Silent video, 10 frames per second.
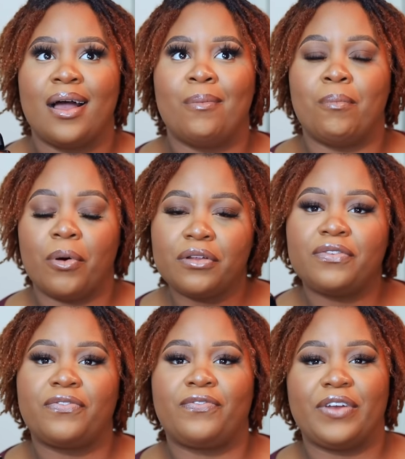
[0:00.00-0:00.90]

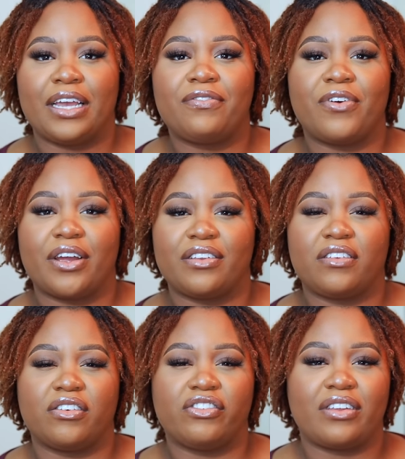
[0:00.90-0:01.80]
most fig fragrances
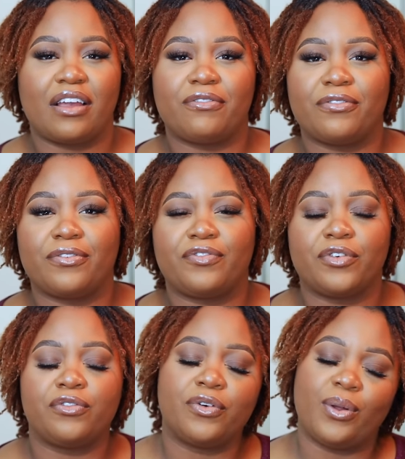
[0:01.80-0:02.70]
are just like
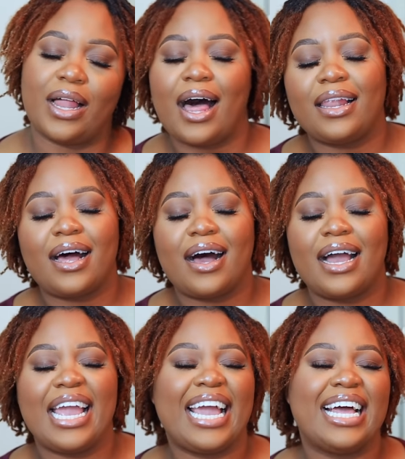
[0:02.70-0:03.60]
frou-frou la la
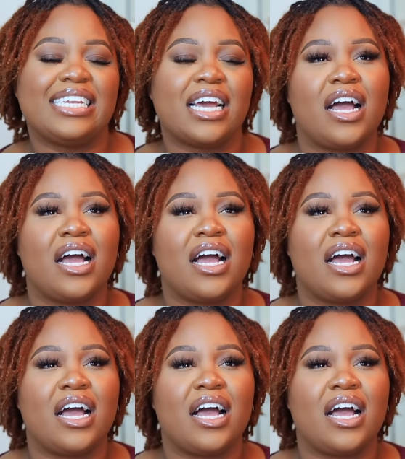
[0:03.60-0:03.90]
and